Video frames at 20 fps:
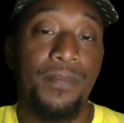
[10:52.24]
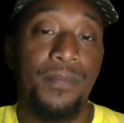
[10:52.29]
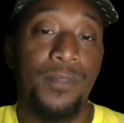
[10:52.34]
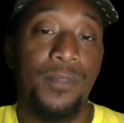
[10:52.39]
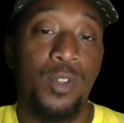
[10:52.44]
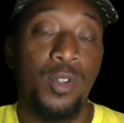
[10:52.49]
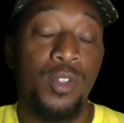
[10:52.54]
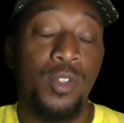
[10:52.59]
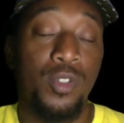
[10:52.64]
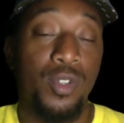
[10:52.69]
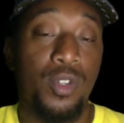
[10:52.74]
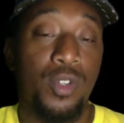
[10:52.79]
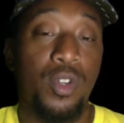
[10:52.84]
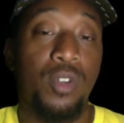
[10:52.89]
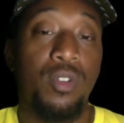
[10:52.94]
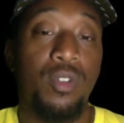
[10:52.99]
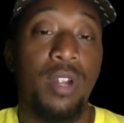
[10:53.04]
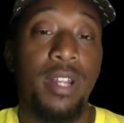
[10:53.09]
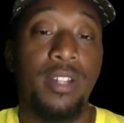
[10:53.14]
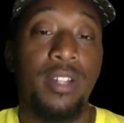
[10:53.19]
or to your
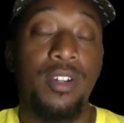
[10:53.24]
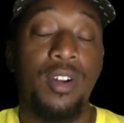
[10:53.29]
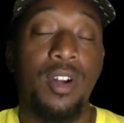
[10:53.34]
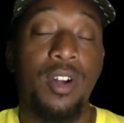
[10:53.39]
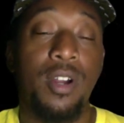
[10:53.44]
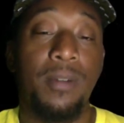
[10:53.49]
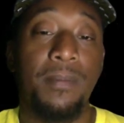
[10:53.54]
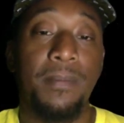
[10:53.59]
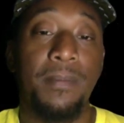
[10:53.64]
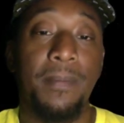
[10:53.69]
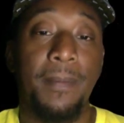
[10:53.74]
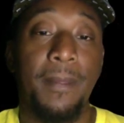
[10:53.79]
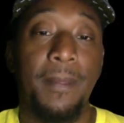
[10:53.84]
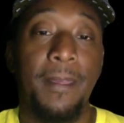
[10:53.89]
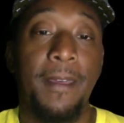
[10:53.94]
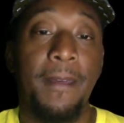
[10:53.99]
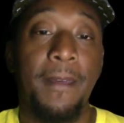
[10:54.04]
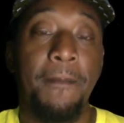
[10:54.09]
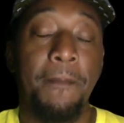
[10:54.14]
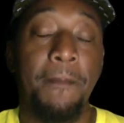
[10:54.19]
credit card.
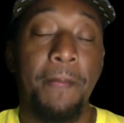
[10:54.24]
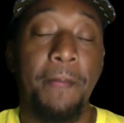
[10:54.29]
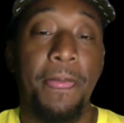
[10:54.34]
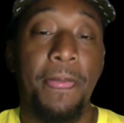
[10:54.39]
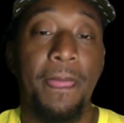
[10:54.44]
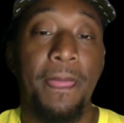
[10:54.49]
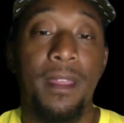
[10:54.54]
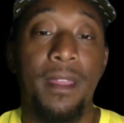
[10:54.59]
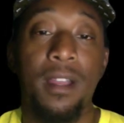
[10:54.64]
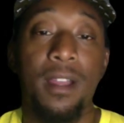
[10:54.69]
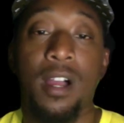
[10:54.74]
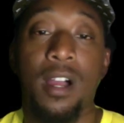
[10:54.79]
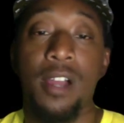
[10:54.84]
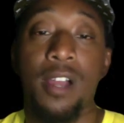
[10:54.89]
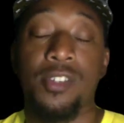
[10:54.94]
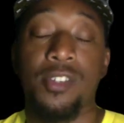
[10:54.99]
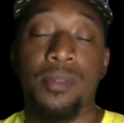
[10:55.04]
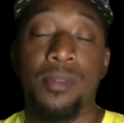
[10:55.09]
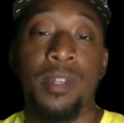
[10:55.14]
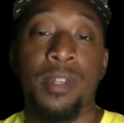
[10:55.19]
Okay,
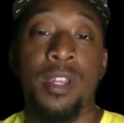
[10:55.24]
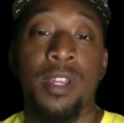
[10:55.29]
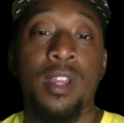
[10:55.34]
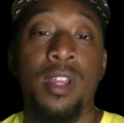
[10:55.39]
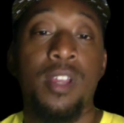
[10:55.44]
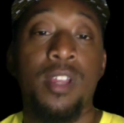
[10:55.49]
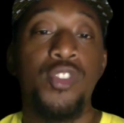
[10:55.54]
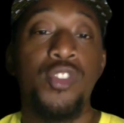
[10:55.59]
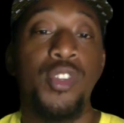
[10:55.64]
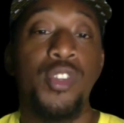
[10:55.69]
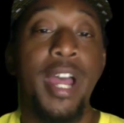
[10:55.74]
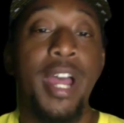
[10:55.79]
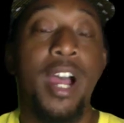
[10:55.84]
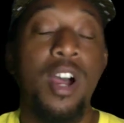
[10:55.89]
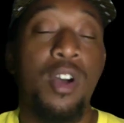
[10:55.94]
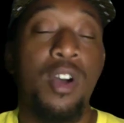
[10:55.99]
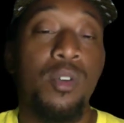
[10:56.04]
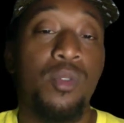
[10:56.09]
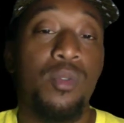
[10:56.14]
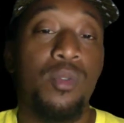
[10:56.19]
awesome. So
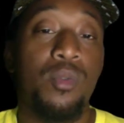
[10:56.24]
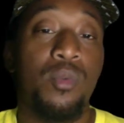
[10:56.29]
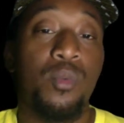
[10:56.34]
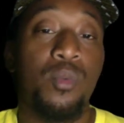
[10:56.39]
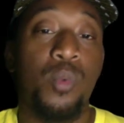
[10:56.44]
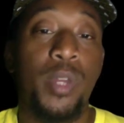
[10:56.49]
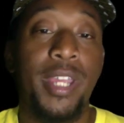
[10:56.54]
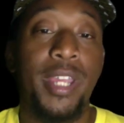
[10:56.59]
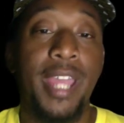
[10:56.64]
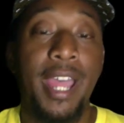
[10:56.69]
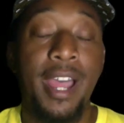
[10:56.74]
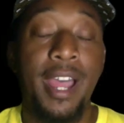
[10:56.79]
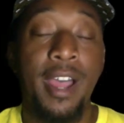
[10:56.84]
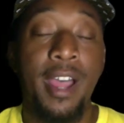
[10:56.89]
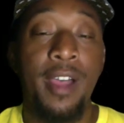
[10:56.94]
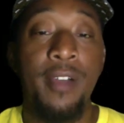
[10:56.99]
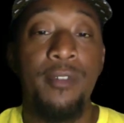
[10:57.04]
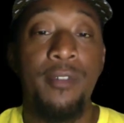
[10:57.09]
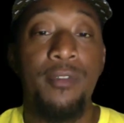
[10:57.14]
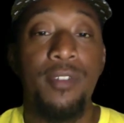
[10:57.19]
now we
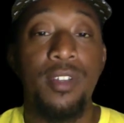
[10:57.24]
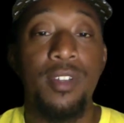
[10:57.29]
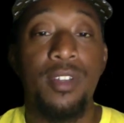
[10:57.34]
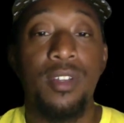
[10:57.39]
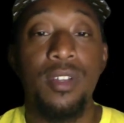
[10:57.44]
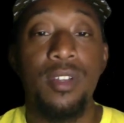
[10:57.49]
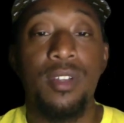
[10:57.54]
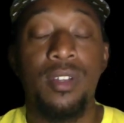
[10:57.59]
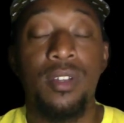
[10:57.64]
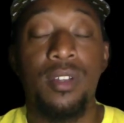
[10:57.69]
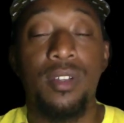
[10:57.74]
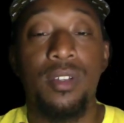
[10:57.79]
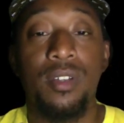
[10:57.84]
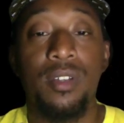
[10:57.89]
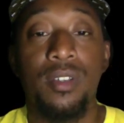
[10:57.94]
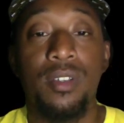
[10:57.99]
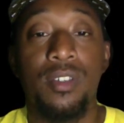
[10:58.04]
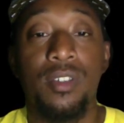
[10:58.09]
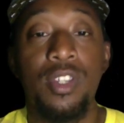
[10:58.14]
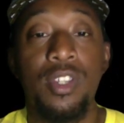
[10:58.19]
have
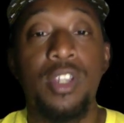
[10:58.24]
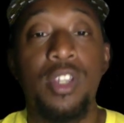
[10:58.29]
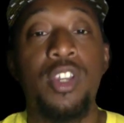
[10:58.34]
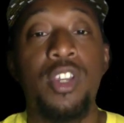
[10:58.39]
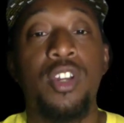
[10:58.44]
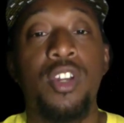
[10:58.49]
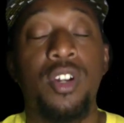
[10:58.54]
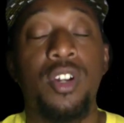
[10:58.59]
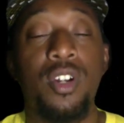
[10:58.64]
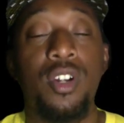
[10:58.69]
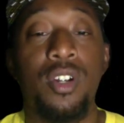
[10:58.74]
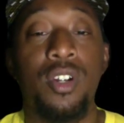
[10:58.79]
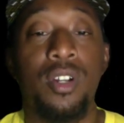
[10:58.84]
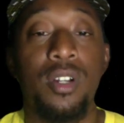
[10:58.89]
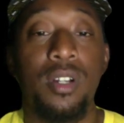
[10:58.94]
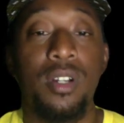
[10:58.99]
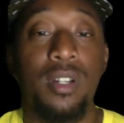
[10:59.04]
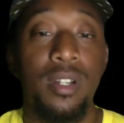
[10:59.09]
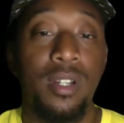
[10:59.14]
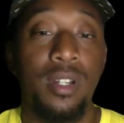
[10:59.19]
secured
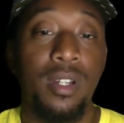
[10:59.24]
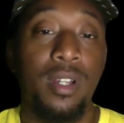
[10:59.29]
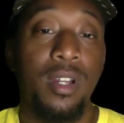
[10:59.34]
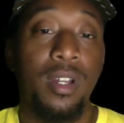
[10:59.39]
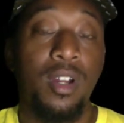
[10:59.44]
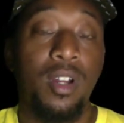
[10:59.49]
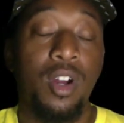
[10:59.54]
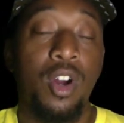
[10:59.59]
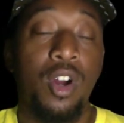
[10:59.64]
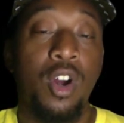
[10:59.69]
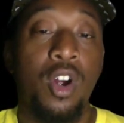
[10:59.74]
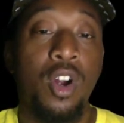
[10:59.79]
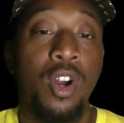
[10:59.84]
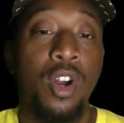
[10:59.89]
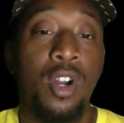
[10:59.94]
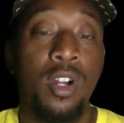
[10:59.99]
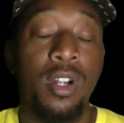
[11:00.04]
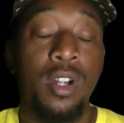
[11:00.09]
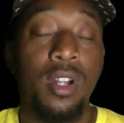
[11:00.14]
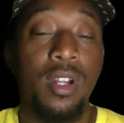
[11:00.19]
our